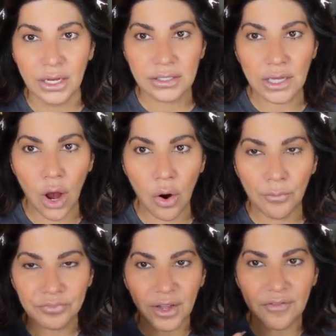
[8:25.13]
So
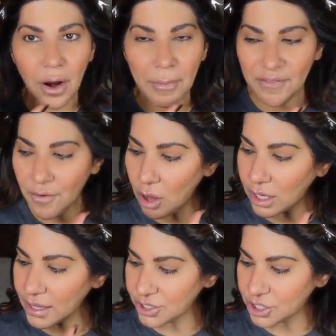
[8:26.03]
from my fall
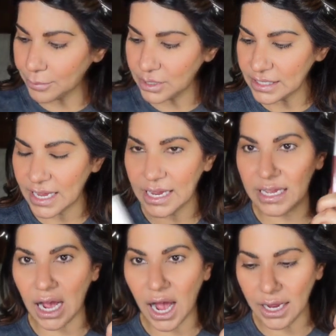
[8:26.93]
collection, I'm gonna take
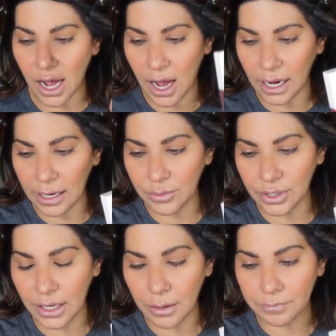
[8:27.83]
Gaia and I'm
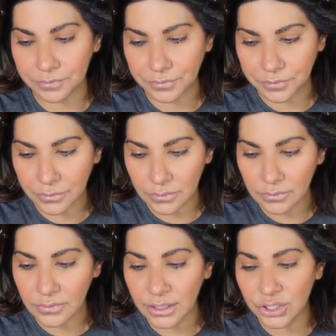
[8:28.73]
gonna
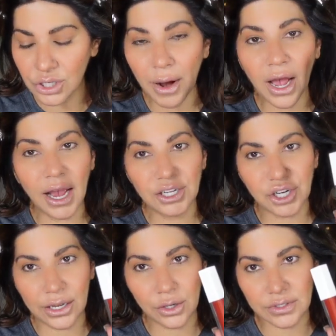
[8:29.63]
do my
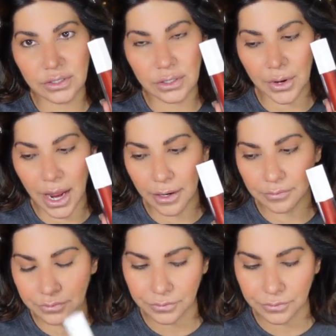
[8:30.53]
eyeshadows, okay?